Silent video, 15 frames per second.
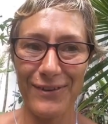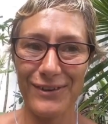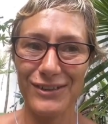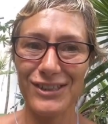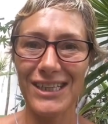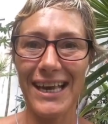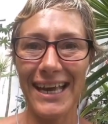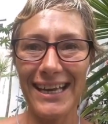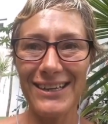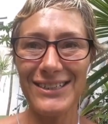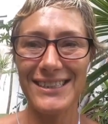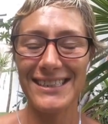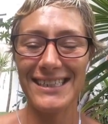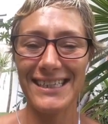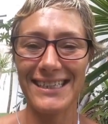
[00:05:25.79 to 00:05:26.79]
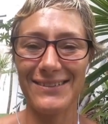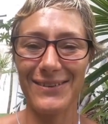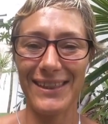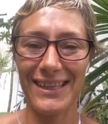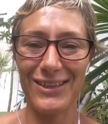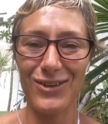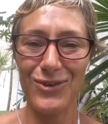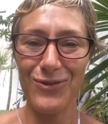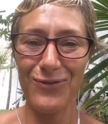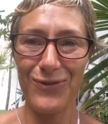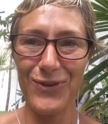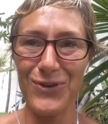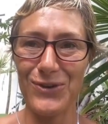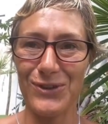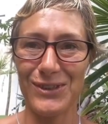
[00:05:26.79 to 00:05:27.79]
So I had to see it within you
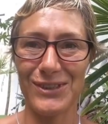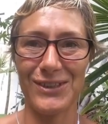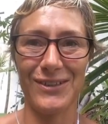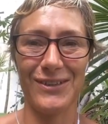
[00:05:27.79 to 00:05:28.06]
first